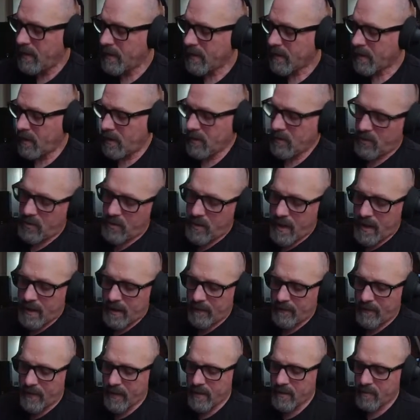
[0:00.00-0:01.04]
color. And I
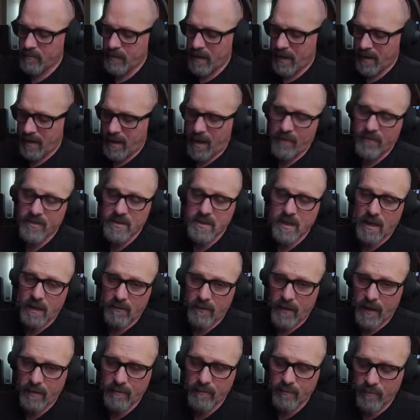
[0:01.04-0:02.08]
like it black. Obviously, I
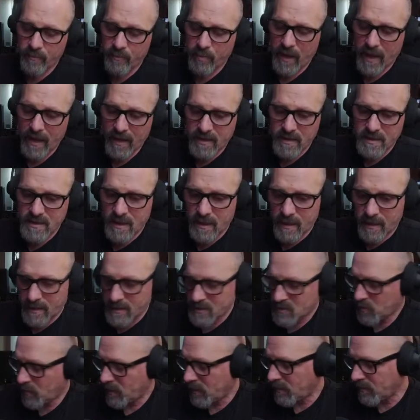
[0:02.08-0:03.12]
like black aesthetic
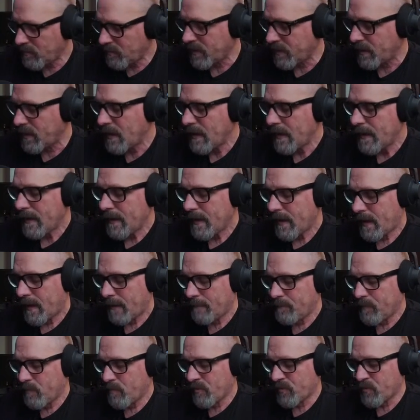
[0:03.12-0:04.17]
as well,
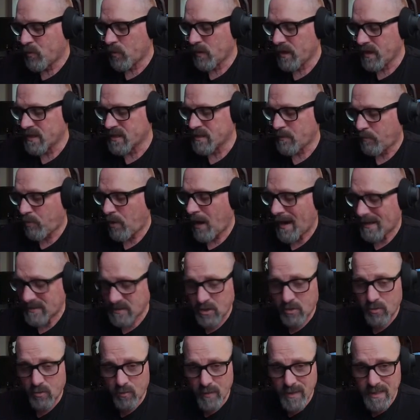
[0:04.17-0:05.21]
but there really is a
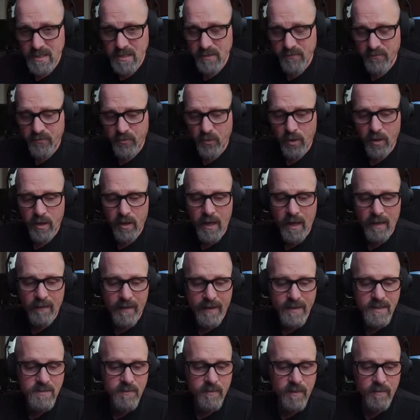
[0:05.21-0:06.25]
practical reason for it. I
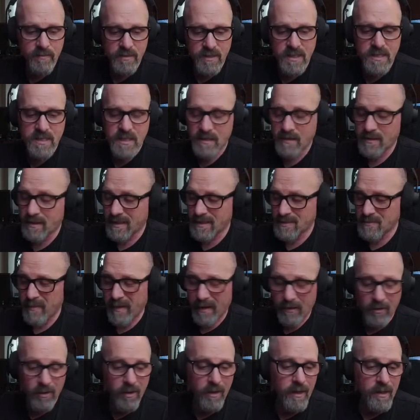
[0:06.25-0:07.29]
like to be able to see things
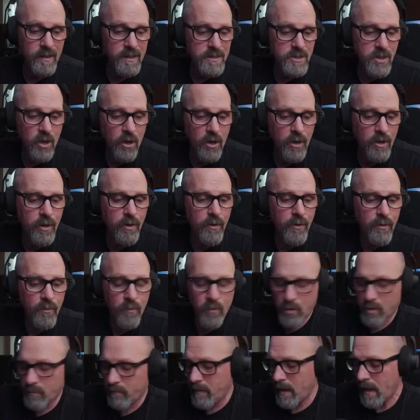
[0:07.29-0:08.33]
better in a dark
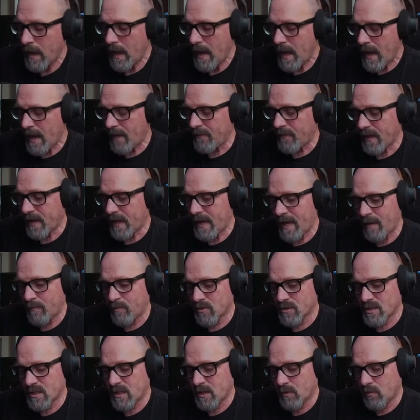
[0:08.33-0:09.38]
room, and the
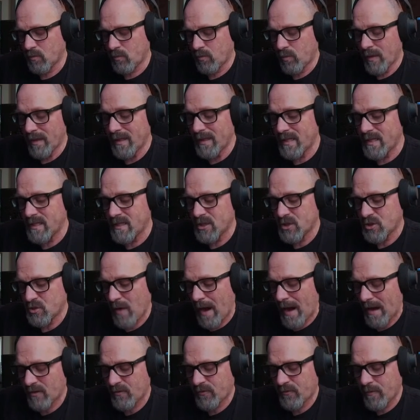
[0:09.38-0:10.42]
cables can really
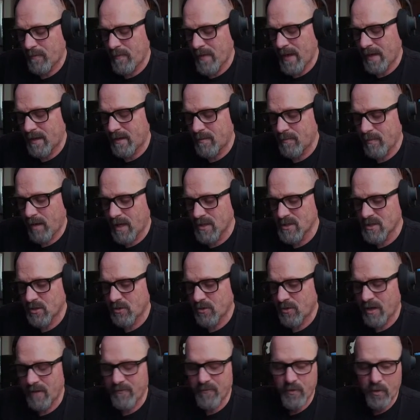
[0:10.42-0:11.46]
distract from that in
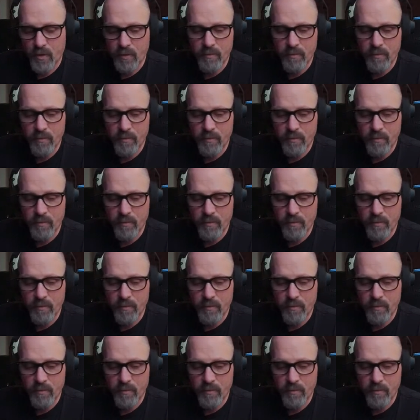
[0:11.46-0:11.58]
modular if they're a